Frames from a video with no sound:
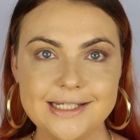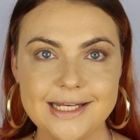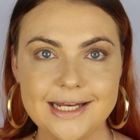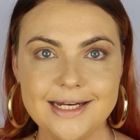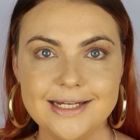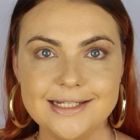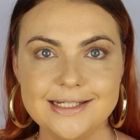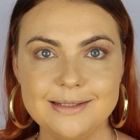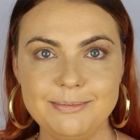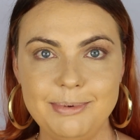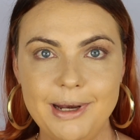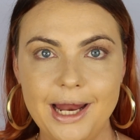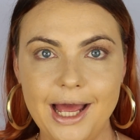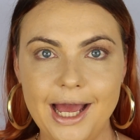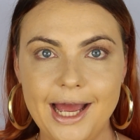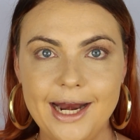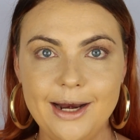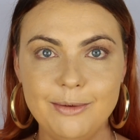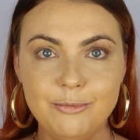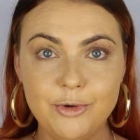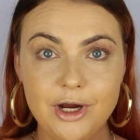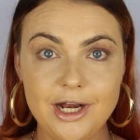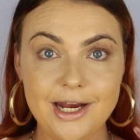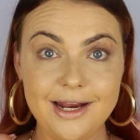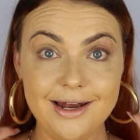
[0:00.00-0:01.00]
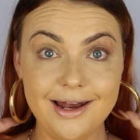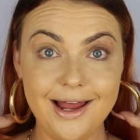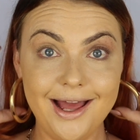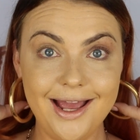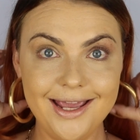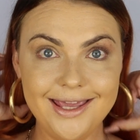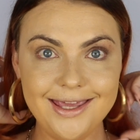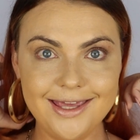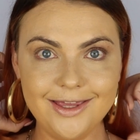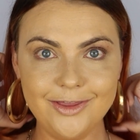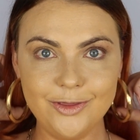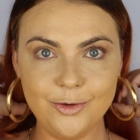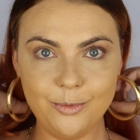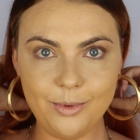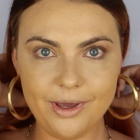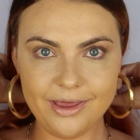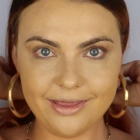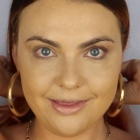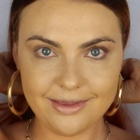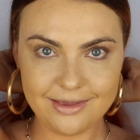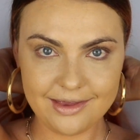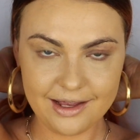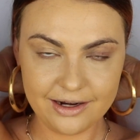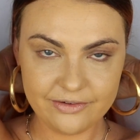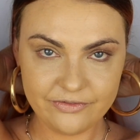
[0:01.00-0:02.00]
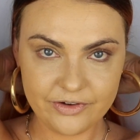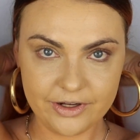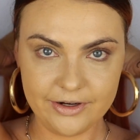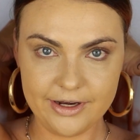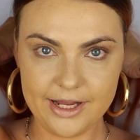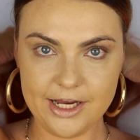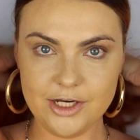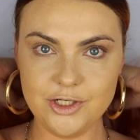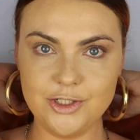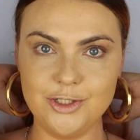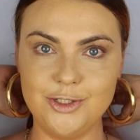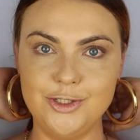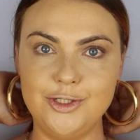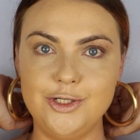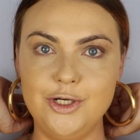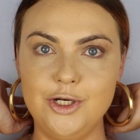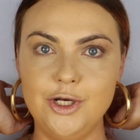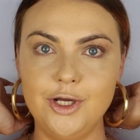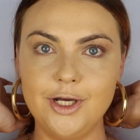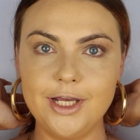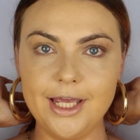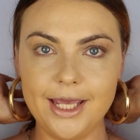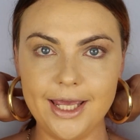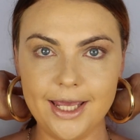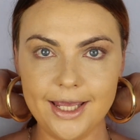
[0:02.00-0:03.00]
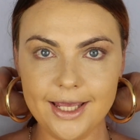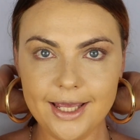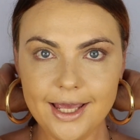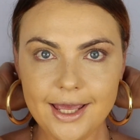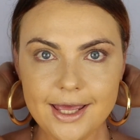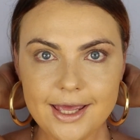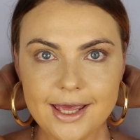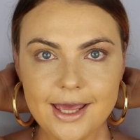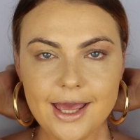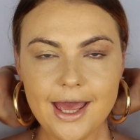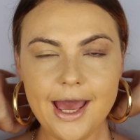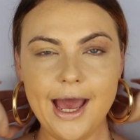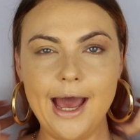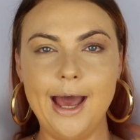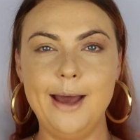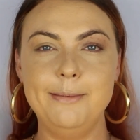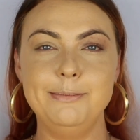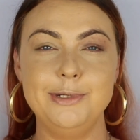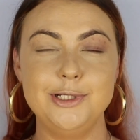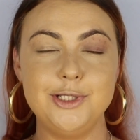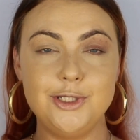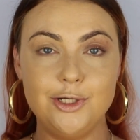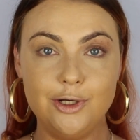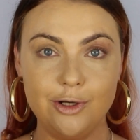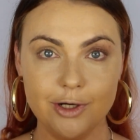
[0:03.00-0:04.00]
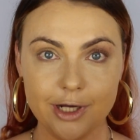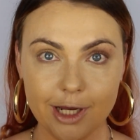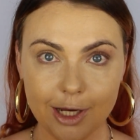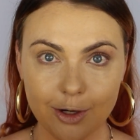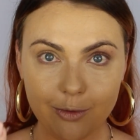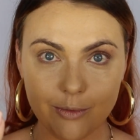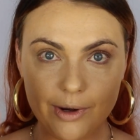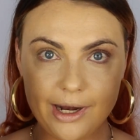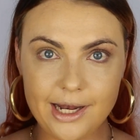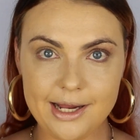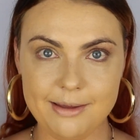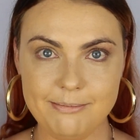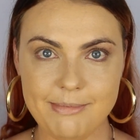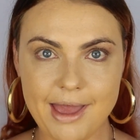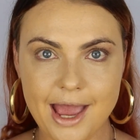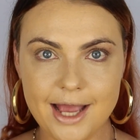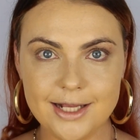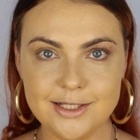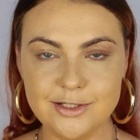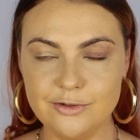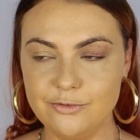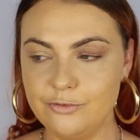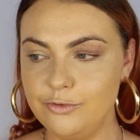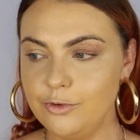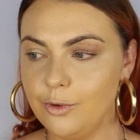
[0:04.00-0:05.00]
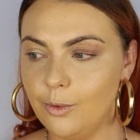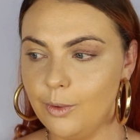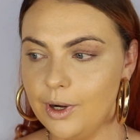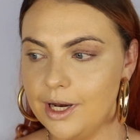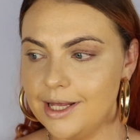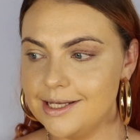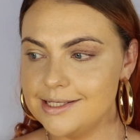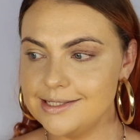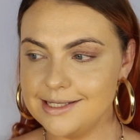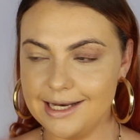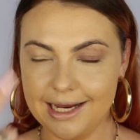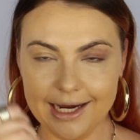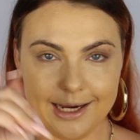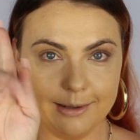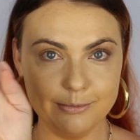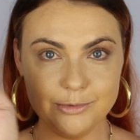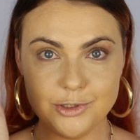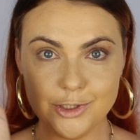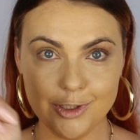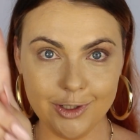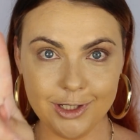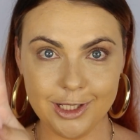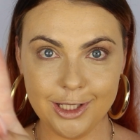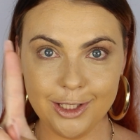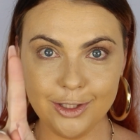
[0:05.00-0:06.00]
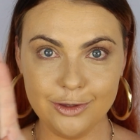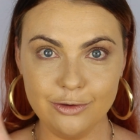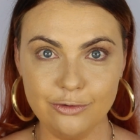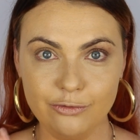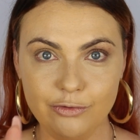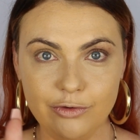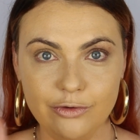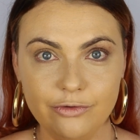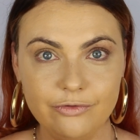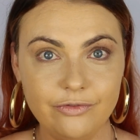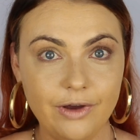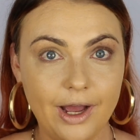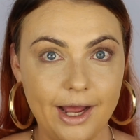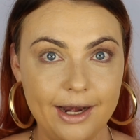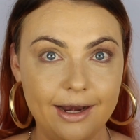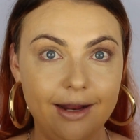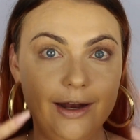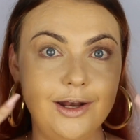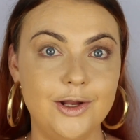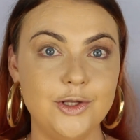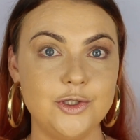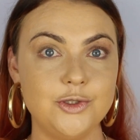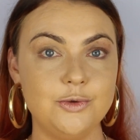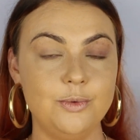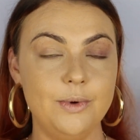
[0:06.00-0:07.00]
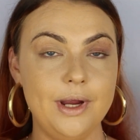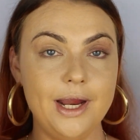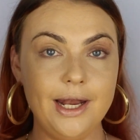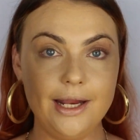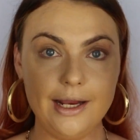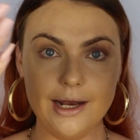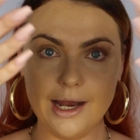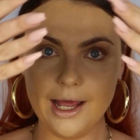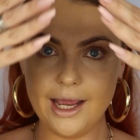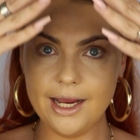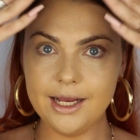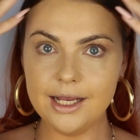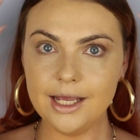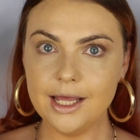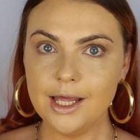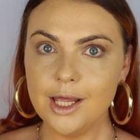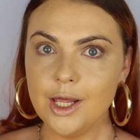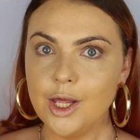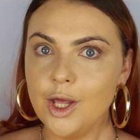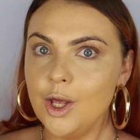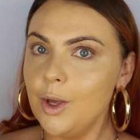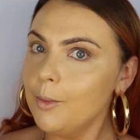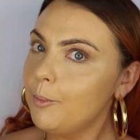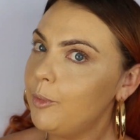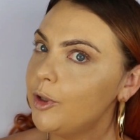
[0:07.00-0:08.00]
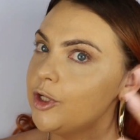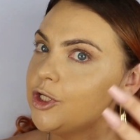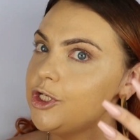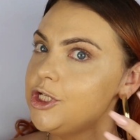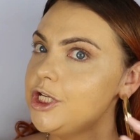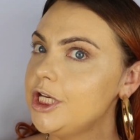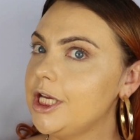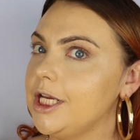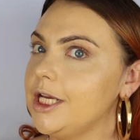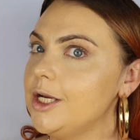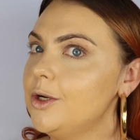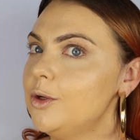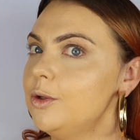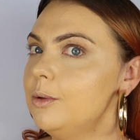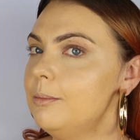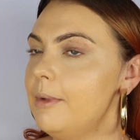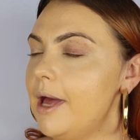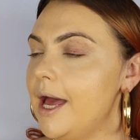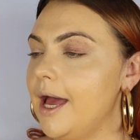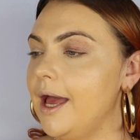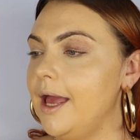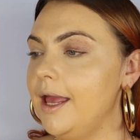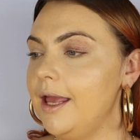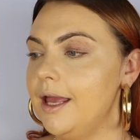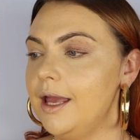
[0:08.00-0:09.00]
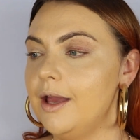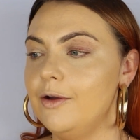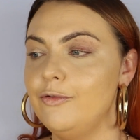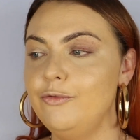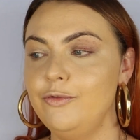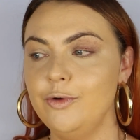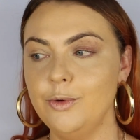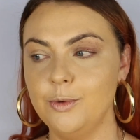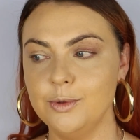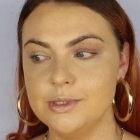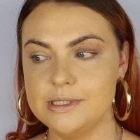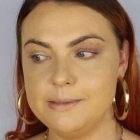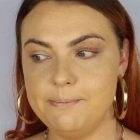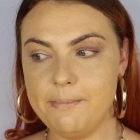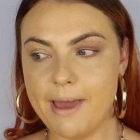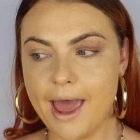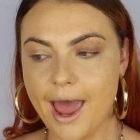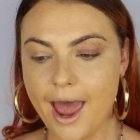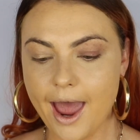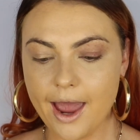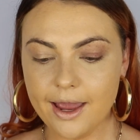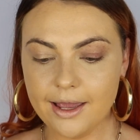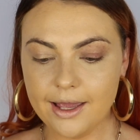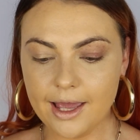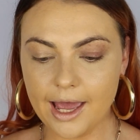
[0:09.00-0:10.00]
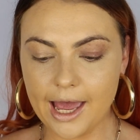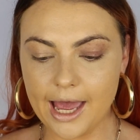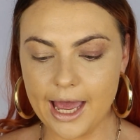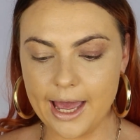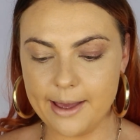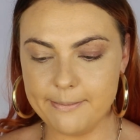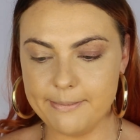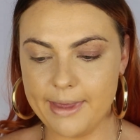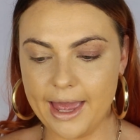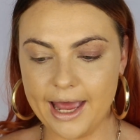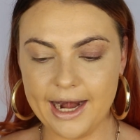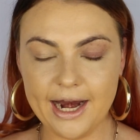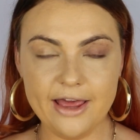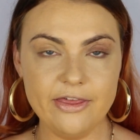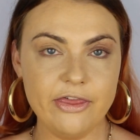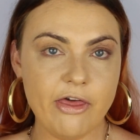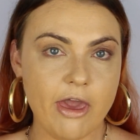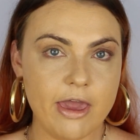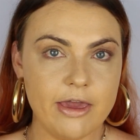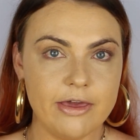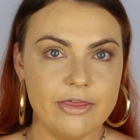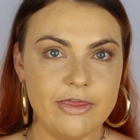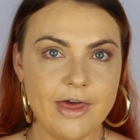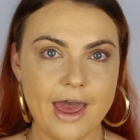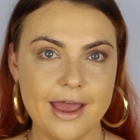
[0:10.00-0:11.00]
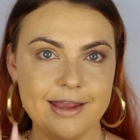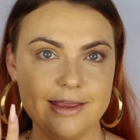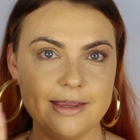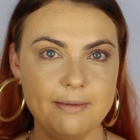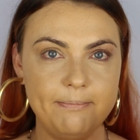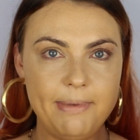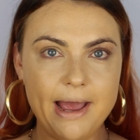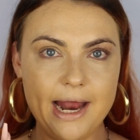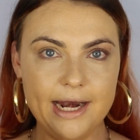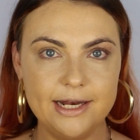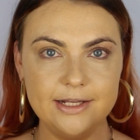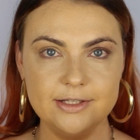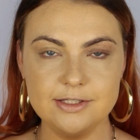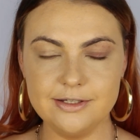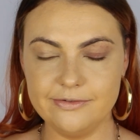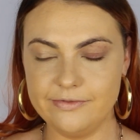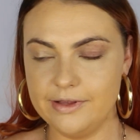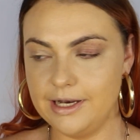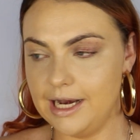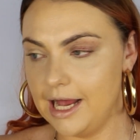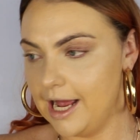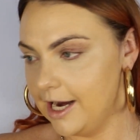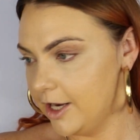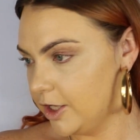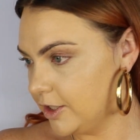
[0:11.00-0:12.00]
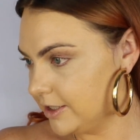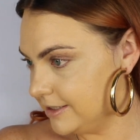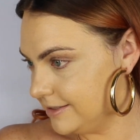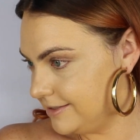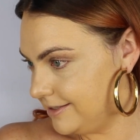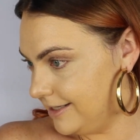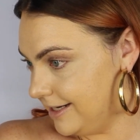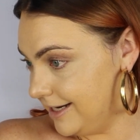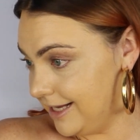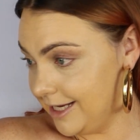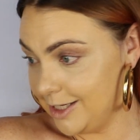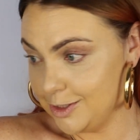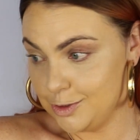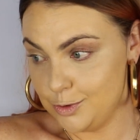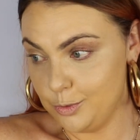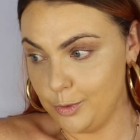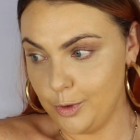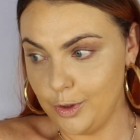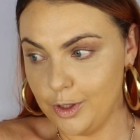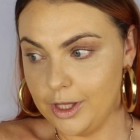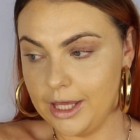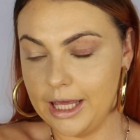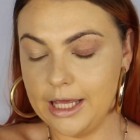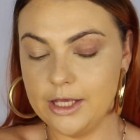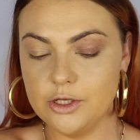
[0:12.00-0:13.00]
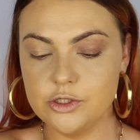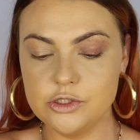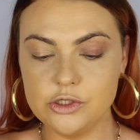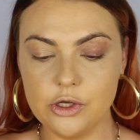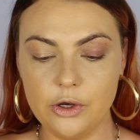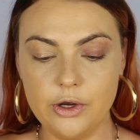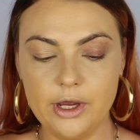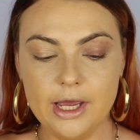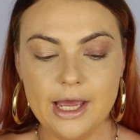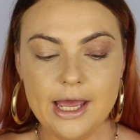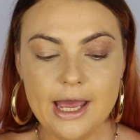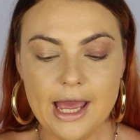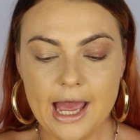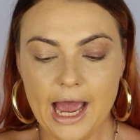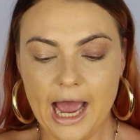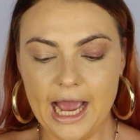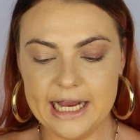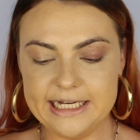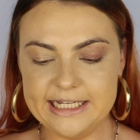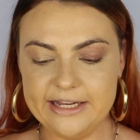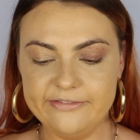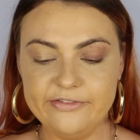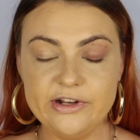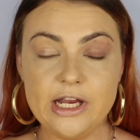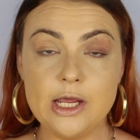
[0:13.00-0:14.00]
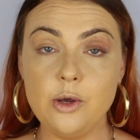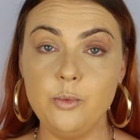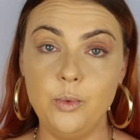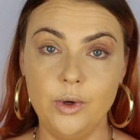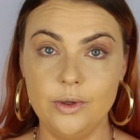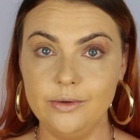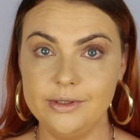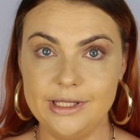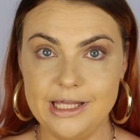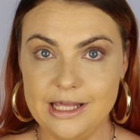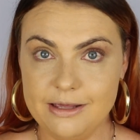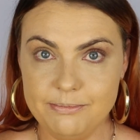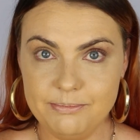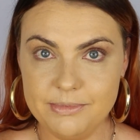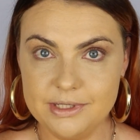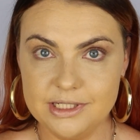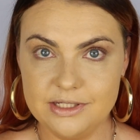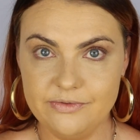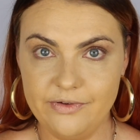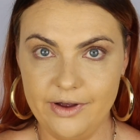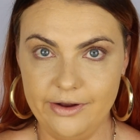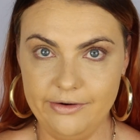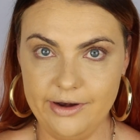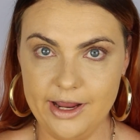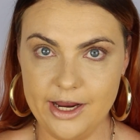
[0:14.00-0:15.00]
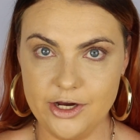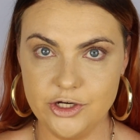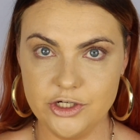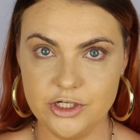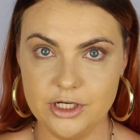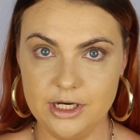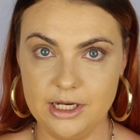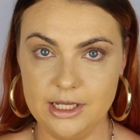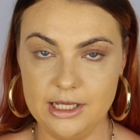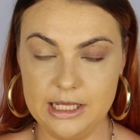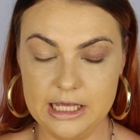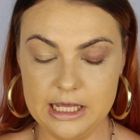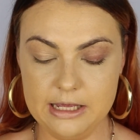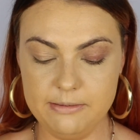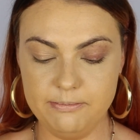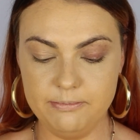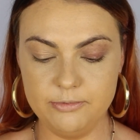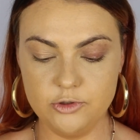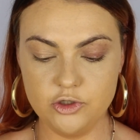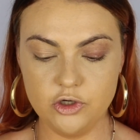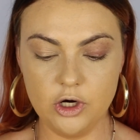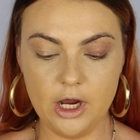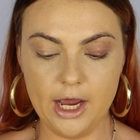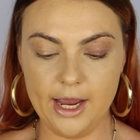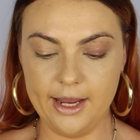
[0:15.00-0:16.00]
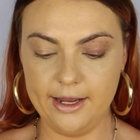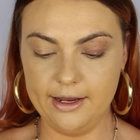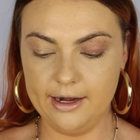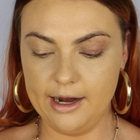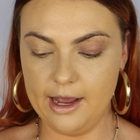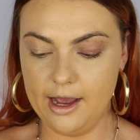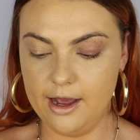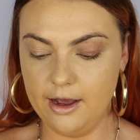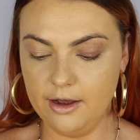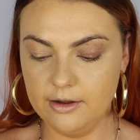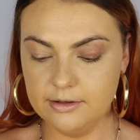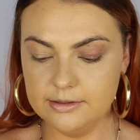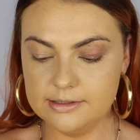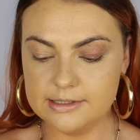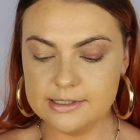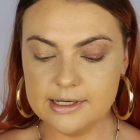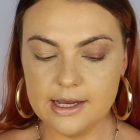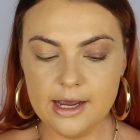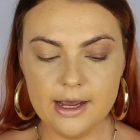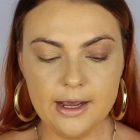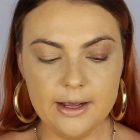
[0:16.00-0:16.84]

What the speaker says: Is applied, I'm really liking the way that foundation's looking. It's looking really matte and flawless. Like, I'm looking in the viewfinder and it's really like pushing all my flaws back, and I think that the balance of the lighter concealer is working, so I definitely will keep this foundation and keep trying it out.